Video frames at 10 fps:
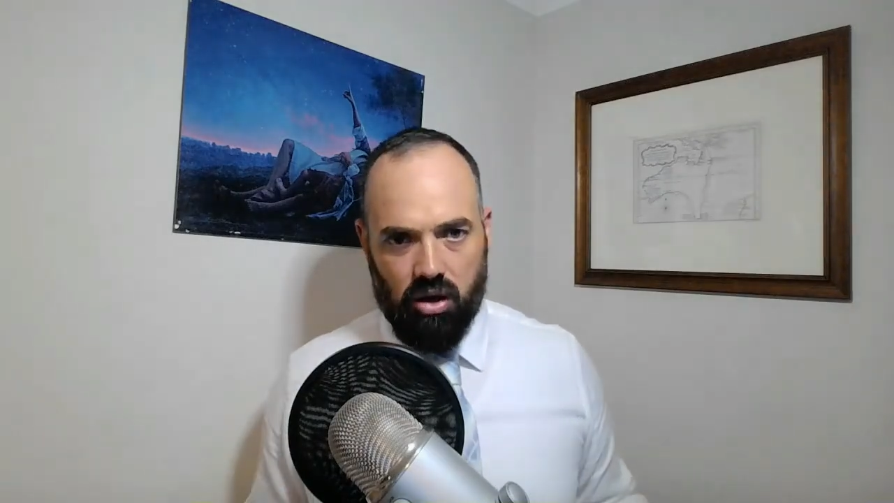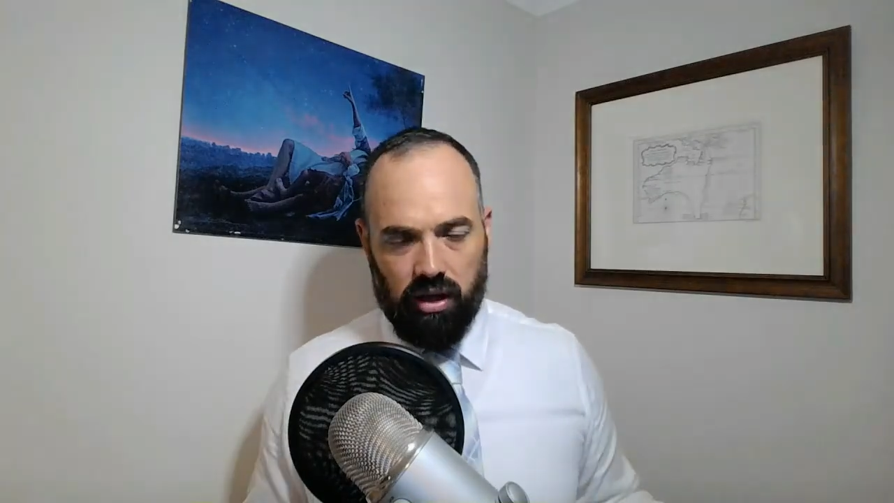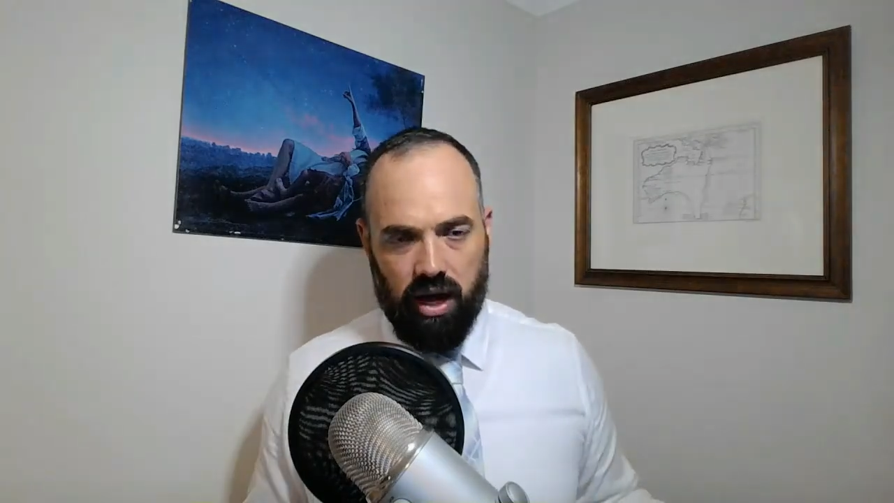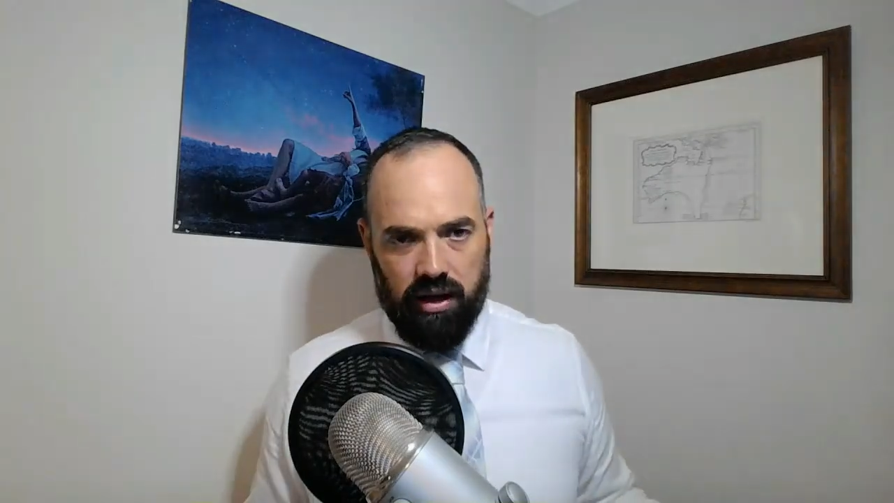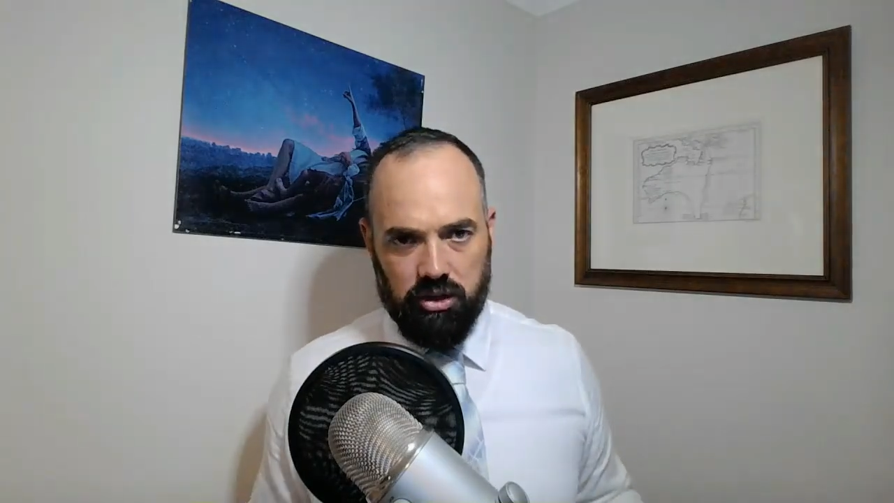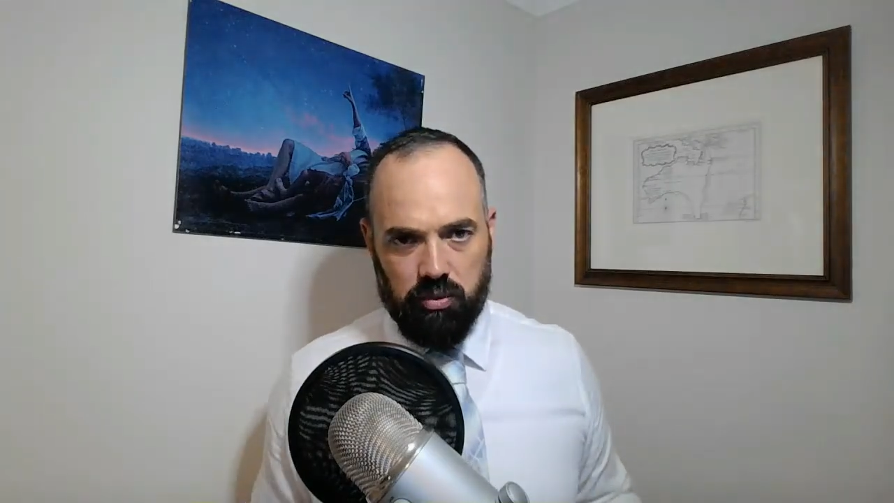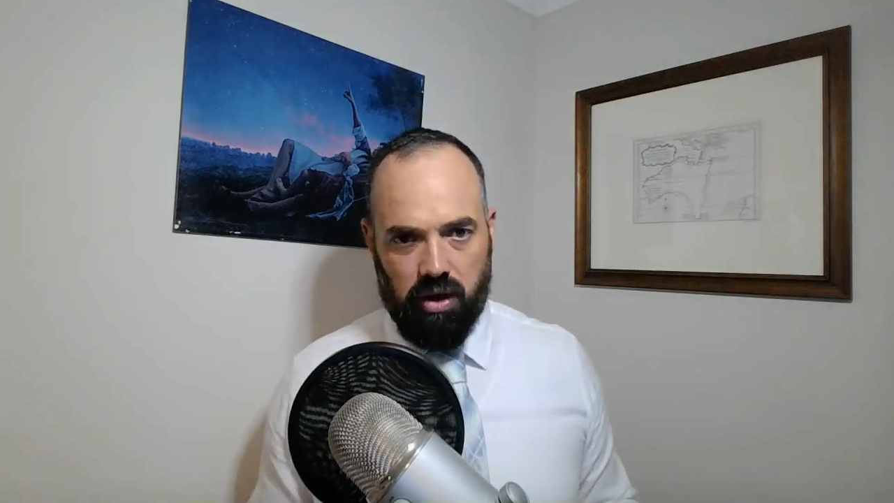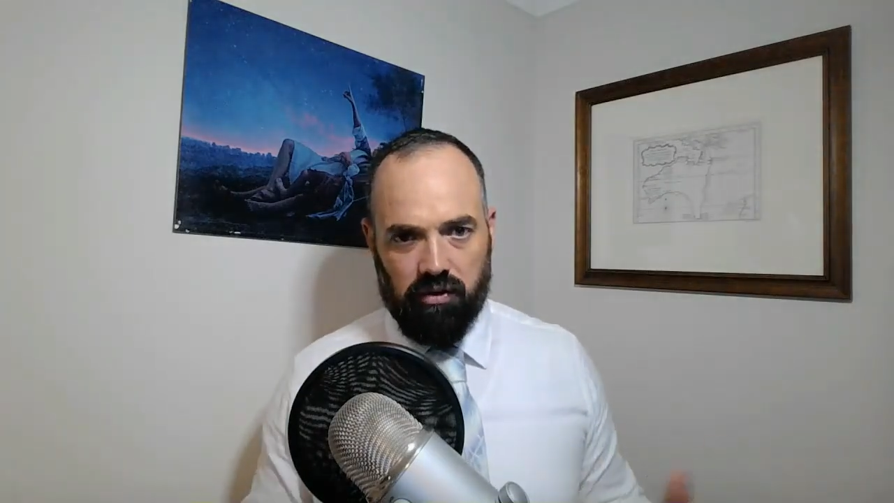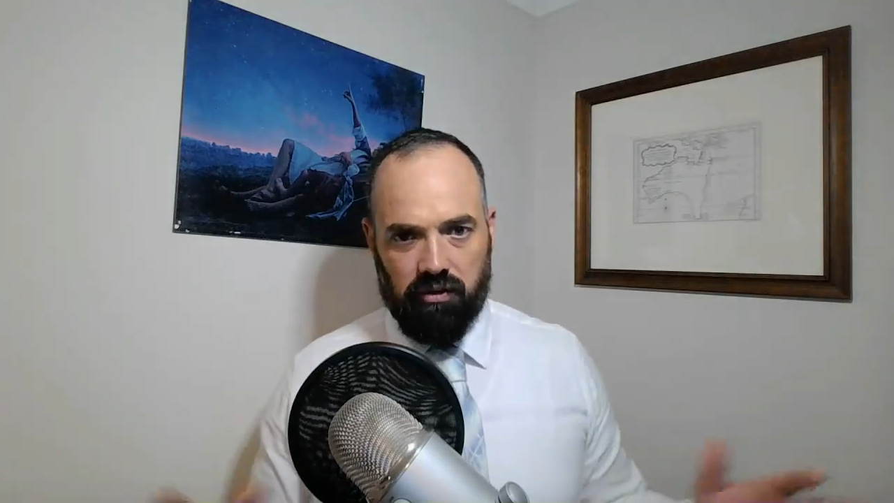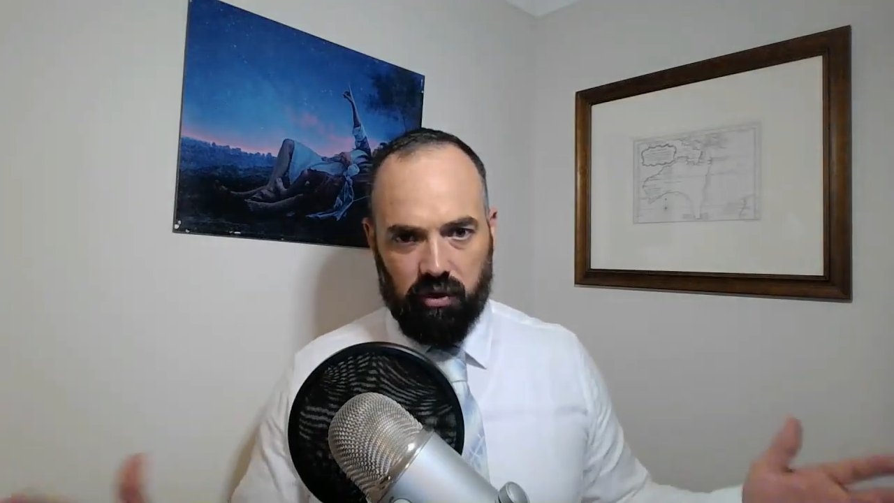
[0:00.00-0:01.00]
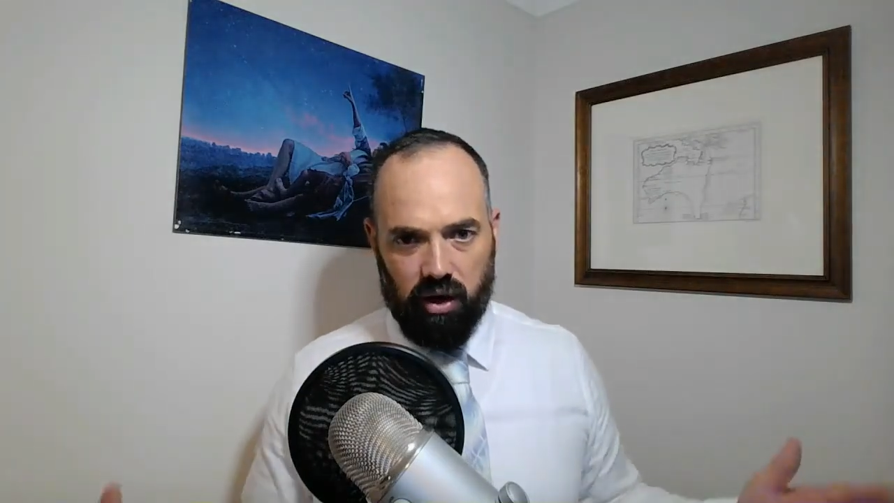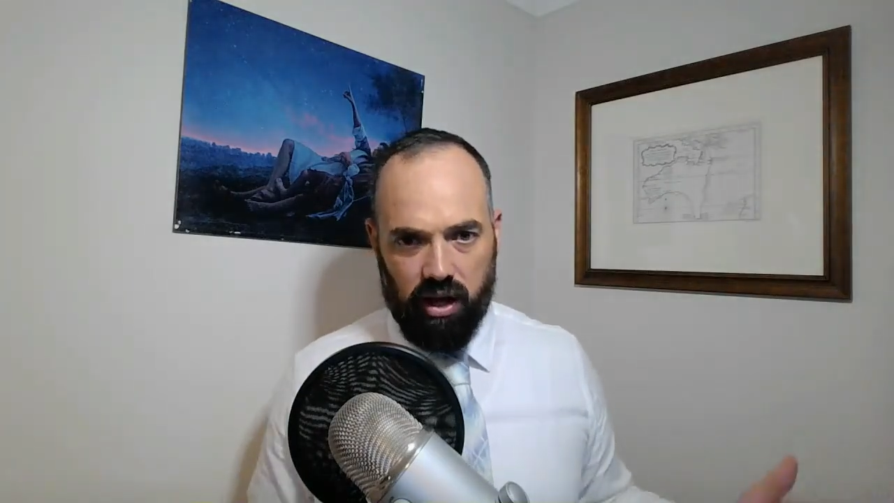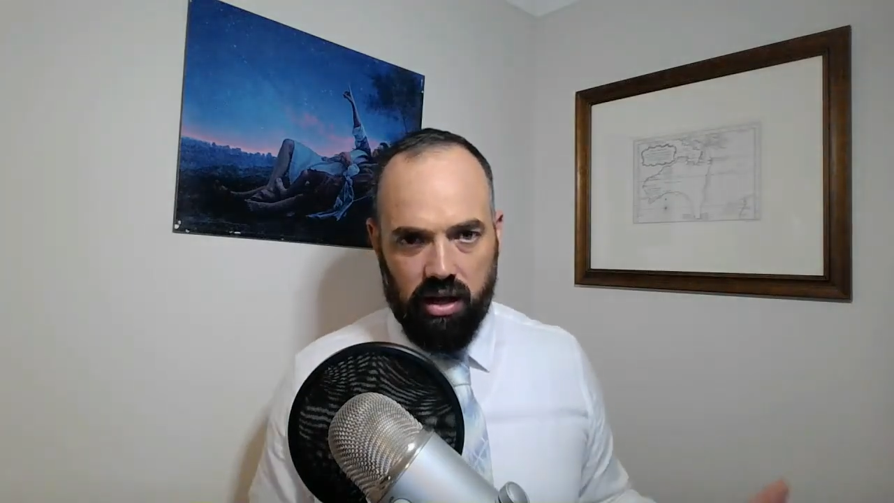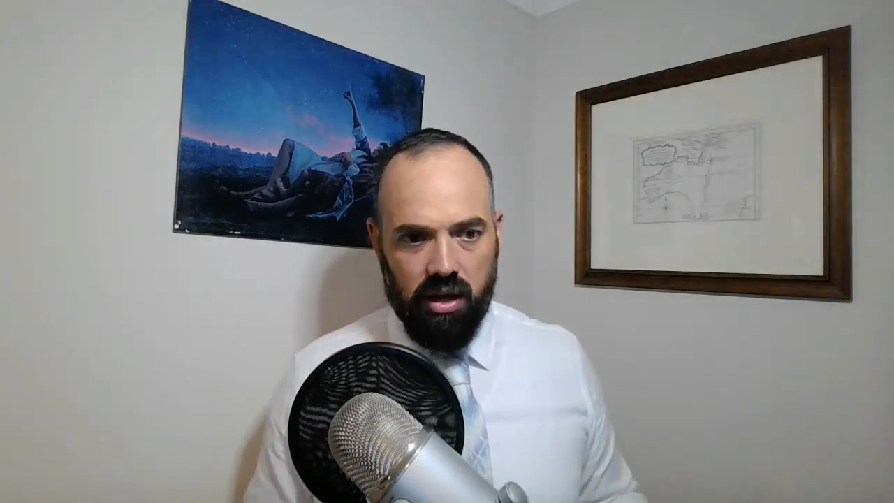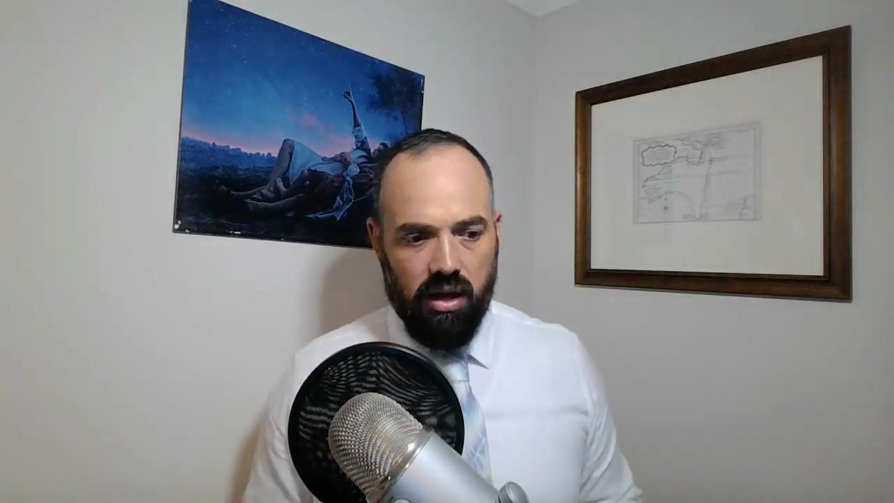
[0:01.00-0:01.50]
online as well,
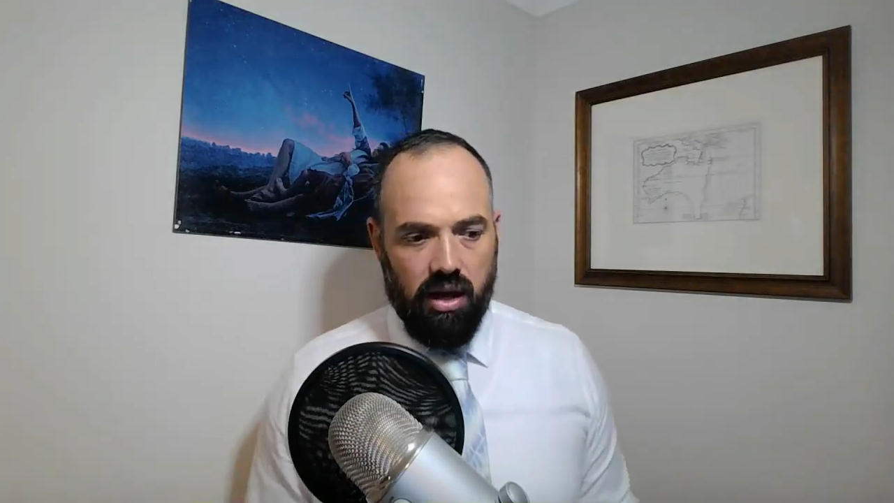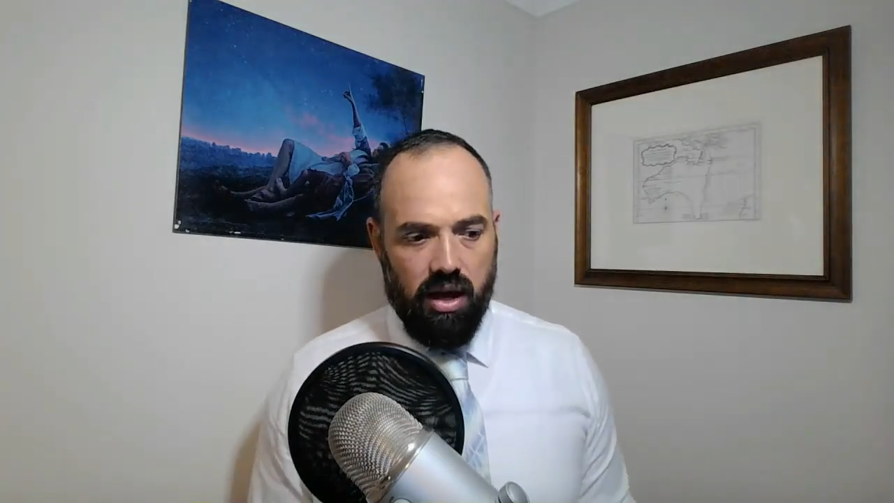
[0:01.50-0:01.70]
free,